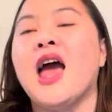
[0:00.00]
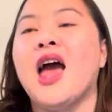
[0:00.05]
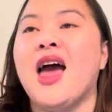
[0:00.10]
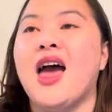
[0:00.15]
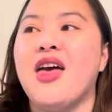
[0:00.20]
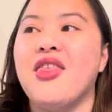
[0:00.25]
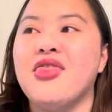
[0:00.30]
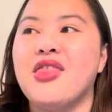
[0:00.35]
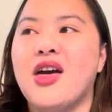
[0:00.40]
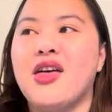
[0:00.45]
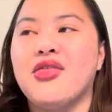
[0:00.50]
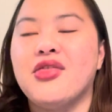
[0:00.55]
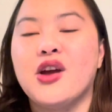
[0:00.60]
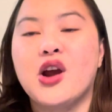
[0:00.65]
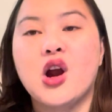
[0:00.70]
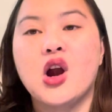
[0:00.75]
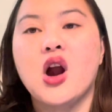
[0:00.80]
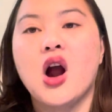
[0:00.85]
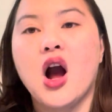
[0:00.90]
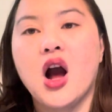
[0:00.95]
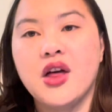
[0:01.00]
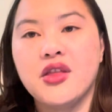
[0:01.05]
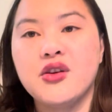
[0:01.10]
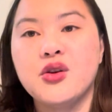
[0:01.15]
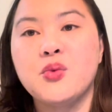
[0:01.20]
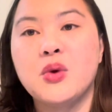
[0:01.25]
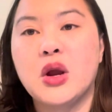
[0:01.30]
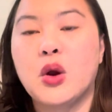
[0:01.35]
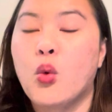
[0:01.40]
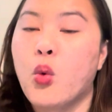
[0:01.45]
And then there are other
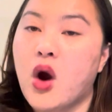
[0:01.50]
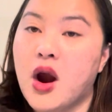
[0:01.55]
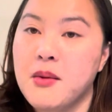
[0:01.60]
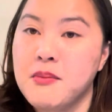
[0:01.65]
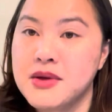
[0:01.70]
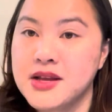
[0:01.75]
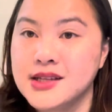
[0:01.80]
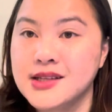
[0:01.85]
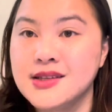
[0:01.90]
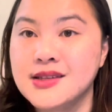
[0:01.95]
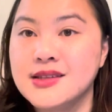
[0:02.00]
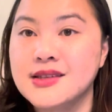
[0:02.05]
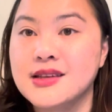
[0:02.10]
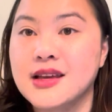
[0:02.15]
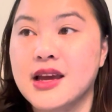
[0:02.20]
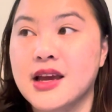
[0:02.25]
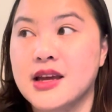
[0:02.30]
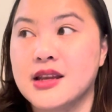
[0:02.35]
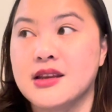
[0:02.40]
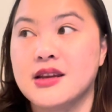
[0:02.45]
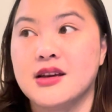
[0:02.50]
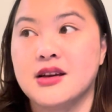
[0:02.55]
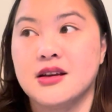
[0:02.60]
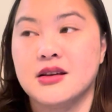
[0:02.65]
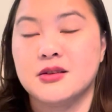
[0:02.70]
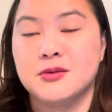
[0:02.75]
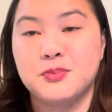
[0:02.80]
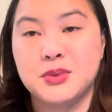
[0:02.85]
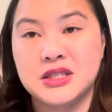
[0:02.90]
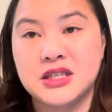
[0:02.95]
requirements in the,
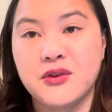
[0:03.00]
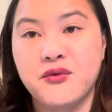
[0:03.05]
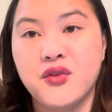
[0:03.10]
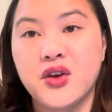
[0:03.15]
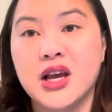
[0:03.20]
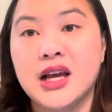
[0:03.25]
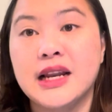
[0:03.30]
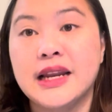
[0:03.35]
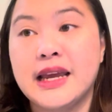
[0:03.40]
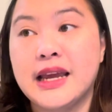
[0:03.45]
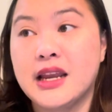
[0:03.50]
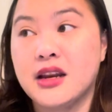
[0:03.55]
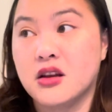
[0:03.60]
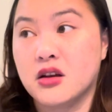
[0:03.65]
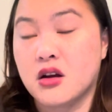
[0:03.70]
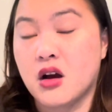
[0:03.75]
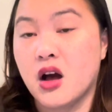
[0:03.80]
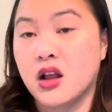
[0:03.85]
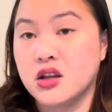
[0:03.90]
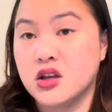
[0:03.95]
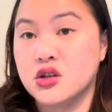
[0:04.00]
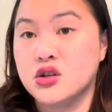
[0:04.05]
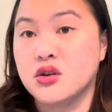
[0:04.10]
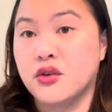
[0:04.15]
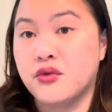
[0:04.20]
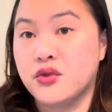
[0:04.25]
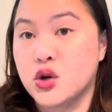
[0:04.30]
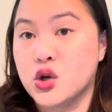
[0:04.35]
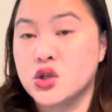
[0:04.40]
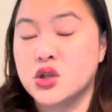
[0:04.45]
specifically in the College
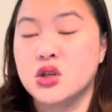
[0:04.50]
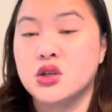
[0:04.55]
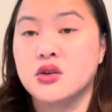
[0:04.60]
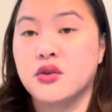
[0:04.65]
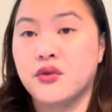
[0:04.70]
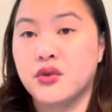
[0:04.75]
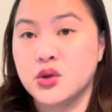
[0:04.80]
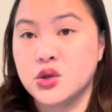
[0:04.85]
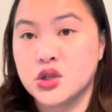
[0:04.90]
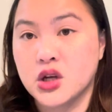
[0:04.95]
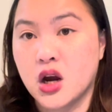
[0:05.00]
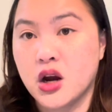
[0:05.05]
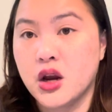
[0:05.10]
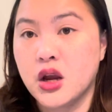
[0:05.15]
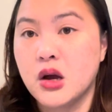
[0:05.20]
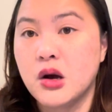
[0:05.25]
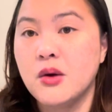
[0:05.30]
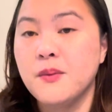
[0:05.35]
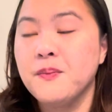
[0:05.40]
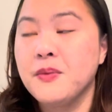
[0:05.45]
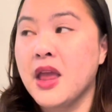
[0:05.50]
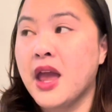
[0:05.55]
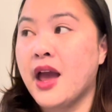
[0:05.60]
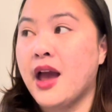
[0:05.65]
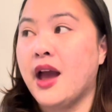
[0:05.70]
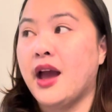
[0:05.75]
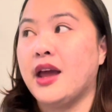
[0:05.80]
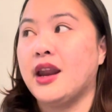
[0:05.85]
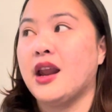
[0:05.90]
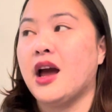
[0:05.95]
of Nurses of Ontario.
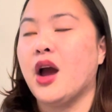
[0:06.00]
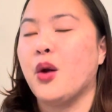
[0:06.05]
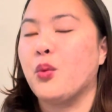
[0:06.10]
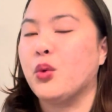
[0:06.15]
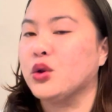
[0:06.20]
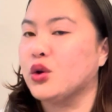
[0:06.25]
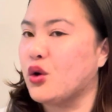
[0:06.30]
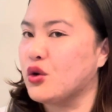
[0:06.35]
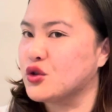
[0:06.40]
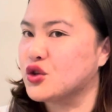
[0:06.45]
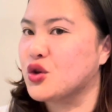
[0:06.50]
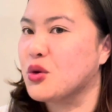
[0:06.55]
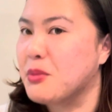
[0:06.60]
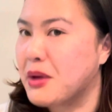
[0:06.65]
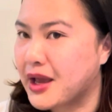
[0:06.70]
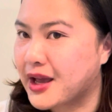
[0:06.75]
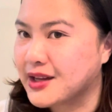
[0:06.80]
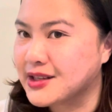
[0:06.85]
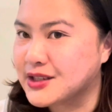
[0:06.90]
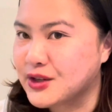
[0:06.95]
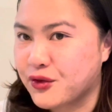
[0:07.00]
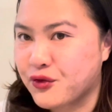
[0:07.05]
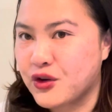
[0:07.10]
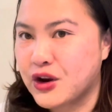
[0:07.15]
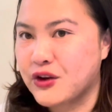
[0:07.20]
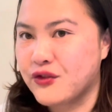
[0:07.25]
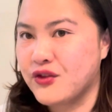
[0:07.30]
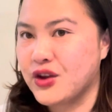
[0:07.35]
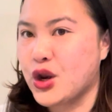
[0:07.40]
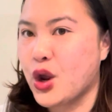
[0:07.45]
And I will also make a
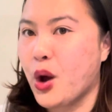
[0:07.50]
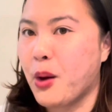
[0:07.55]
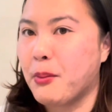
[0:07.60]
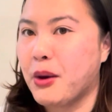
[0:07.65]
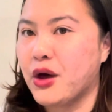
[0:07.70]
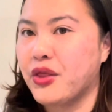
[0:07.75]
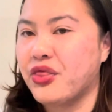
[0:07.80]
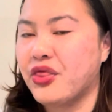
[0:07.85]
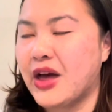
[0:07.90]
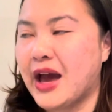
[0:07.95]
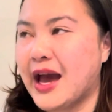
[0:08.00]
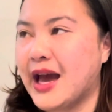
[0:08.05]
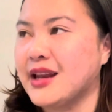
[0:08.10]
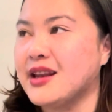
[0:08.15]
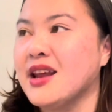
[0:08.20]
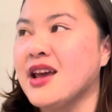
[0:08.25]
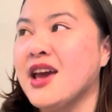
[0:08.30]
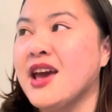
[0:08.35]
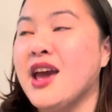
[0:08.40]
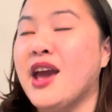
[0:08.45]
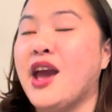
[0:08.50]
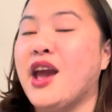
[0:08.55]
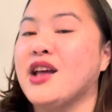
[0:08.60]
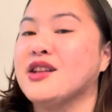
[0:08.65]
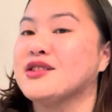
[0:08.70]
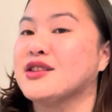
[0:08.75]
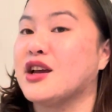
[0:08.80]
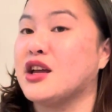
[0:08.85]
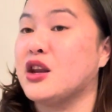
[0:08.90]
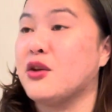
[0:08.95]
different video about that.
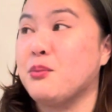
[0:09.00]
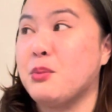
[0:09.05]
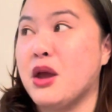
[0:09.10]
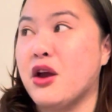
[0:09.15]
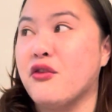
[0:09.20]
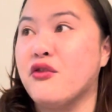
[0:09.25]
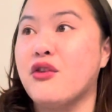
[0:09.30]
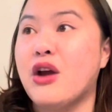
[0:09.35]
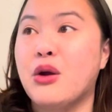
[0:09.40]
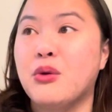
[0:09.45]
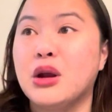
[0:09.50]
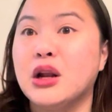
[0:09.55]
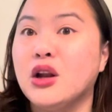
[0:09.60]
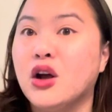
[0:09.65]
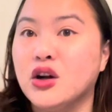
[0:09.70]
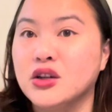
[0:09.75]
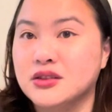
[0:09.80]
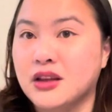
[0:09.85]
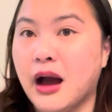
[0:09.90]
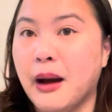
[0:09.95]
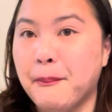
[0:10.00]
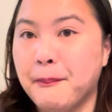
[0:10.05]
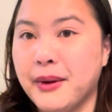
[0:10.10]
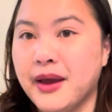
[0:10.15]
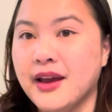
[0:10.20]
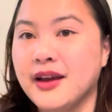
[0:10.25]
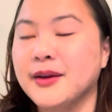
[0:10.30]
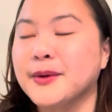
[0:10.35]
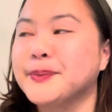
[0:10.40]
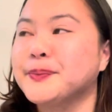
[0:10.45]
It's going to be a very long
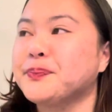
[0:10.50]
topic.